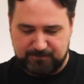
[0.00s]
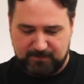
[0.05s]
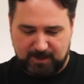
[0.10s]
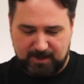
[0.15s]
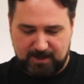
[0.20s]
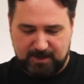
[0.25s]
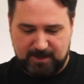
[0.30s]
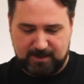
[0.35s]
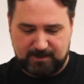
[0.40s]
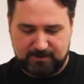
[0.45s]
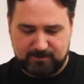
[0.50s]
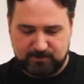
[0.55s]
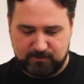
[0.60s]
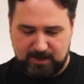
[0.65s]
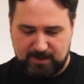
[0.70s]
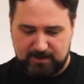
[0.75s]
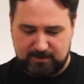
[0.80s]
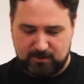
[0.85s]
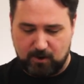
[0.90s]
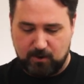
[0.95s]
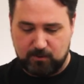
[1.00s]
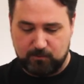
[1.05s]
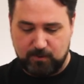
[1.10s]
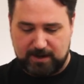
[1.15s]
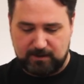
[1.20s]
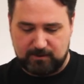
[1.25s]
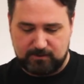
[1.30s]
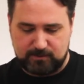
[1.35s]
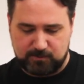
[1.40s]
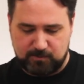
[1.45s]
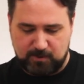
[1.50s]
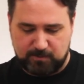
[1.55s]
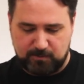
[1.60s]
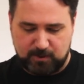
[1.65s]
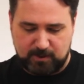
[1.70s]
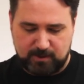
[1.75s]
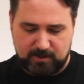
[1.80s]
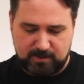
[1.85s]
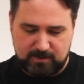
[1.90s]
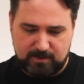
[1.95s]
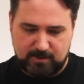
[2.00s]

Uh, great. Oh wait, there's one more.